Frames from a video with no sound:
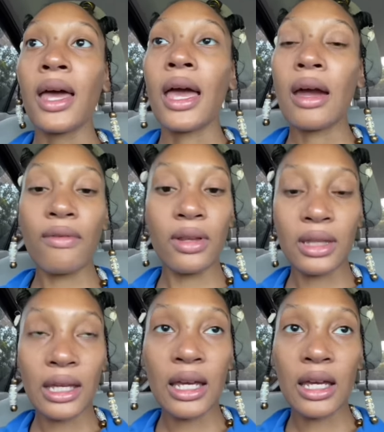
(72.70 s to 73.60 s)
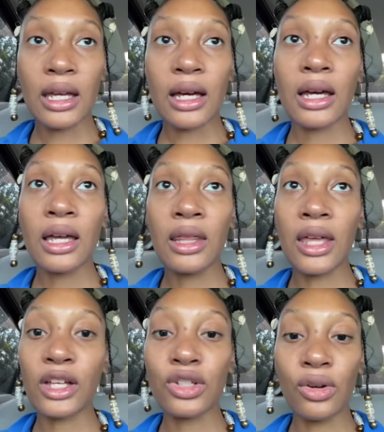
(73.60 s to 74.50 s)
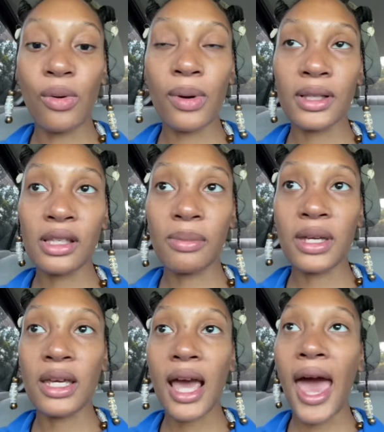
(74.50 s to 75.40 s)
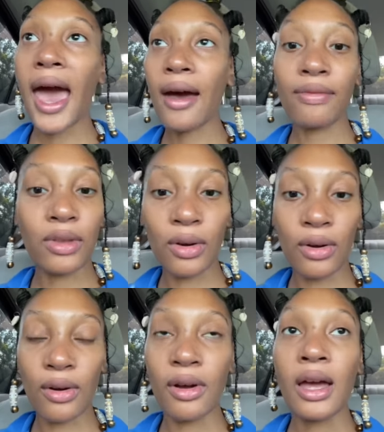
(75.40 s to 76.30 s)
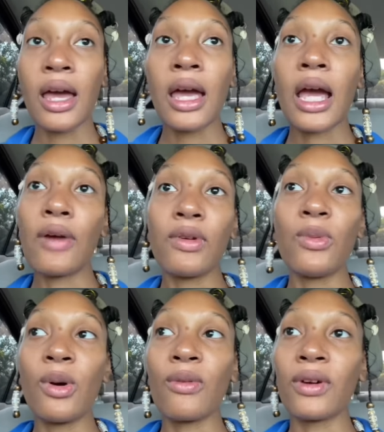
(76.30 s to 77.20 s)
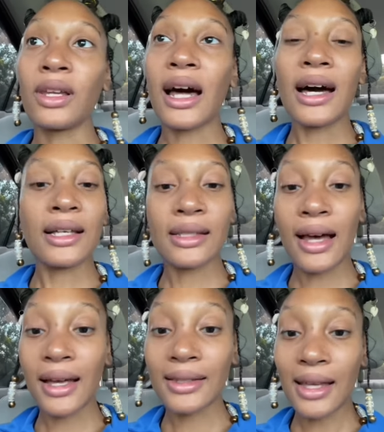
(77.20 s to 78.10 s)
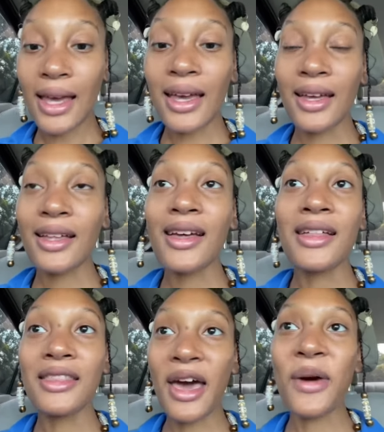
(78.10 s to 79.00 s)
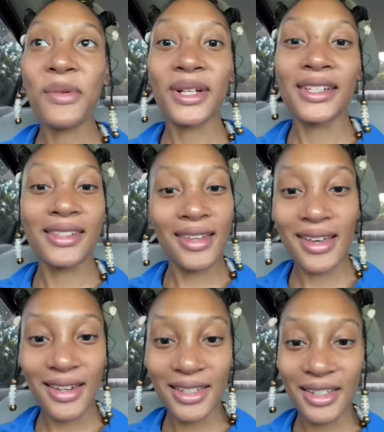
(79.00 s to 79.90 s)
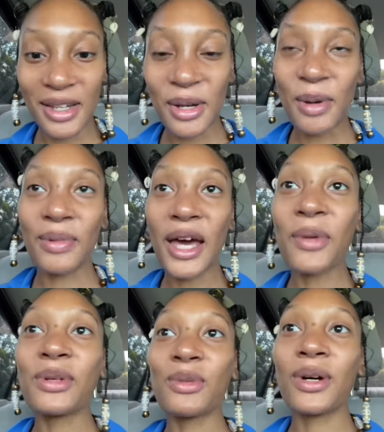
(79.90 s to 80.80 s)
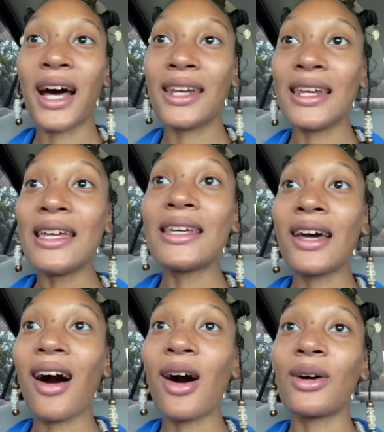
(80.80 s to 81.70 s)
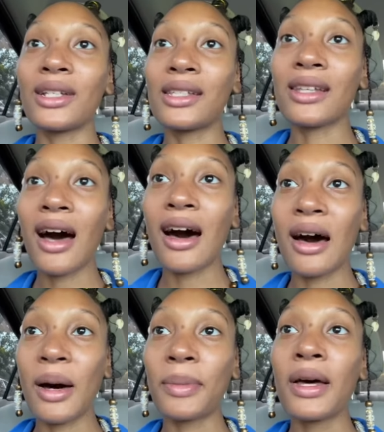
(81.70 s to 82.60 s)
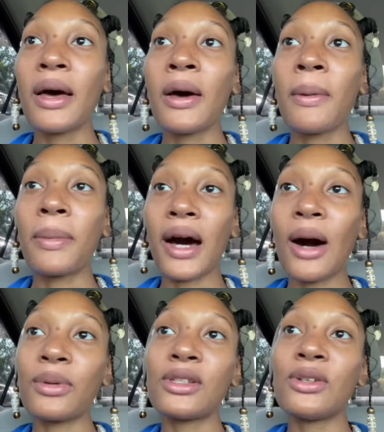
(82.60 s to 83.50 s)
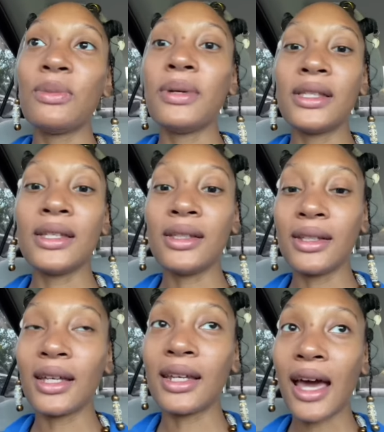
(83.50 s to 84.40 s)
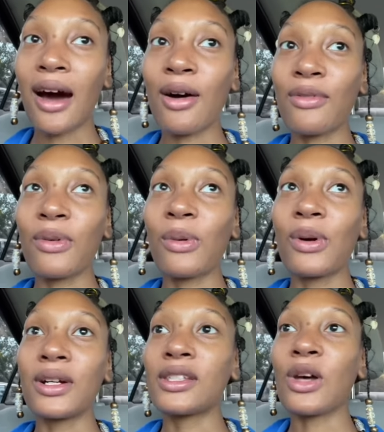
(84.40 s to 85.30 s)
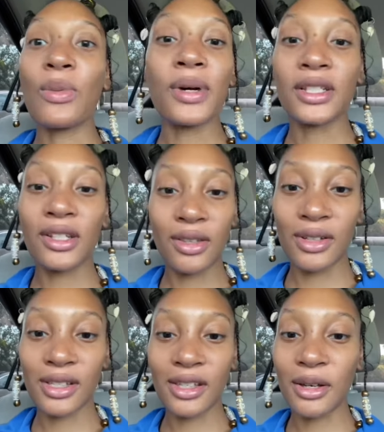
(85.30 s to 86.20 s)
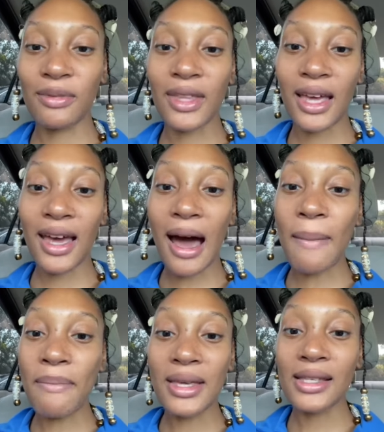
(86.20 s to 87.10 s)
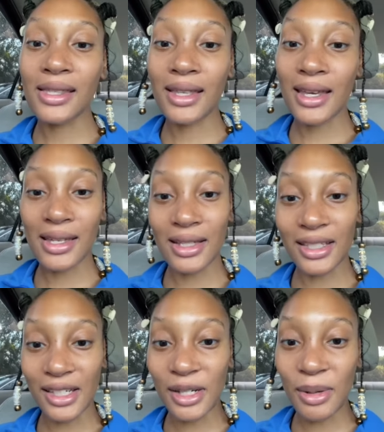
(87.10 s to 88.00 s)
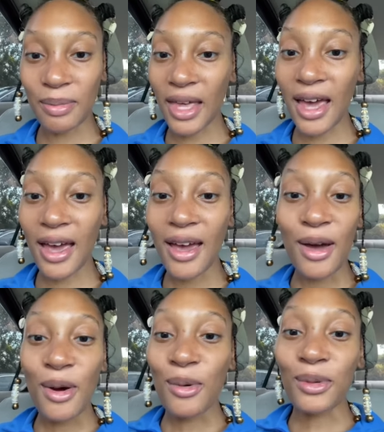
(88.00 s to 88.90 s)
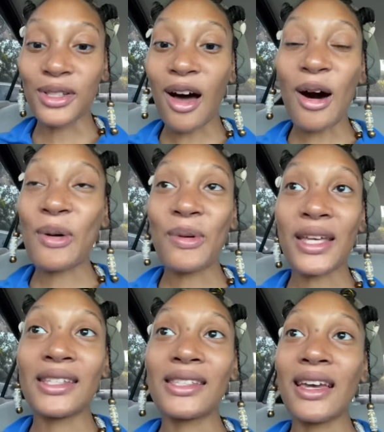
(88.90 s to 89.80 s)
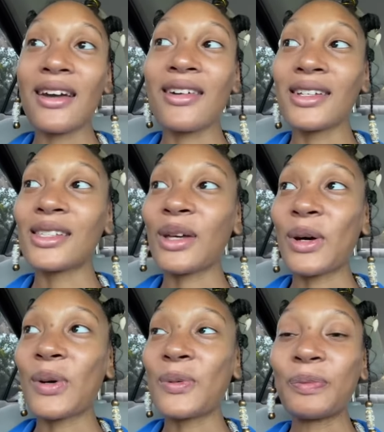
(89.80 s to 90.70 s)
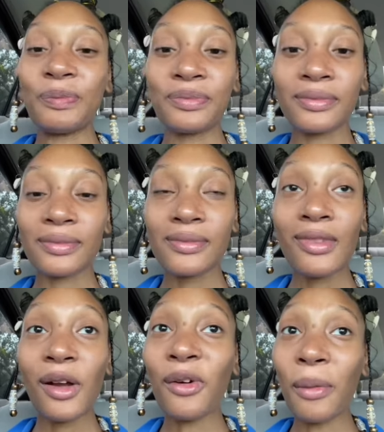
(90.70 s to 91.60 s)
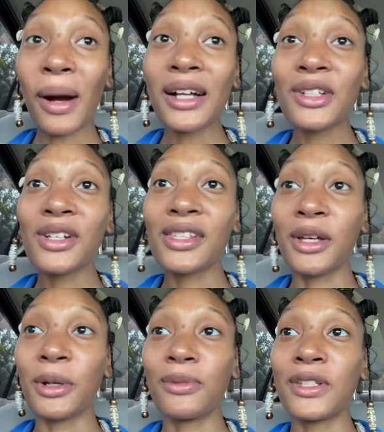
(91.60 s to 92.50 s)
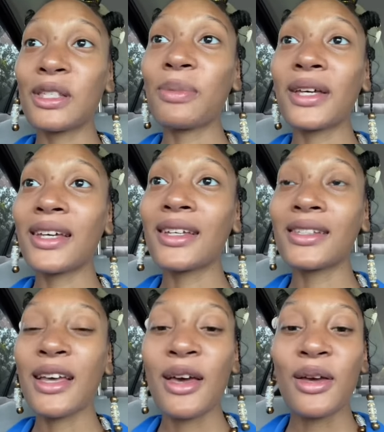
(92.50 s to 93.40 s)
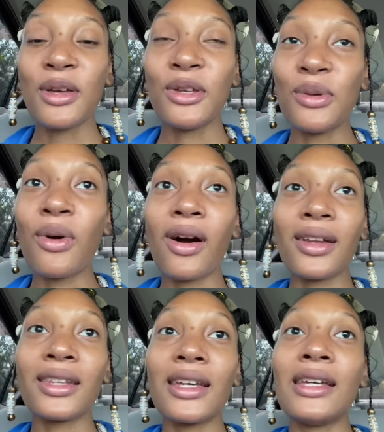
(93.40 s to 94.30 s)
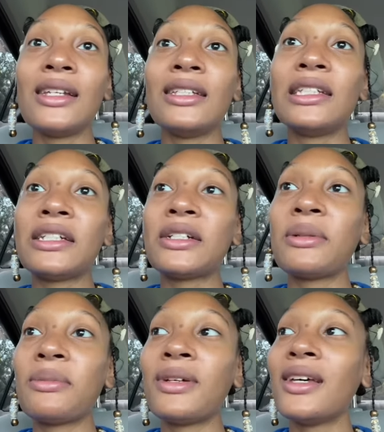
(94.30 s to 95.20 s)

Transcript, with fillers: everything that you're going to be after everyone realized, like, dang, that was the hidden gem. That was what I needed all this time but I was too busy looking out for so much other stuff that I missed the hidden gem that was always there. So remind yourself just because you are the hidden gem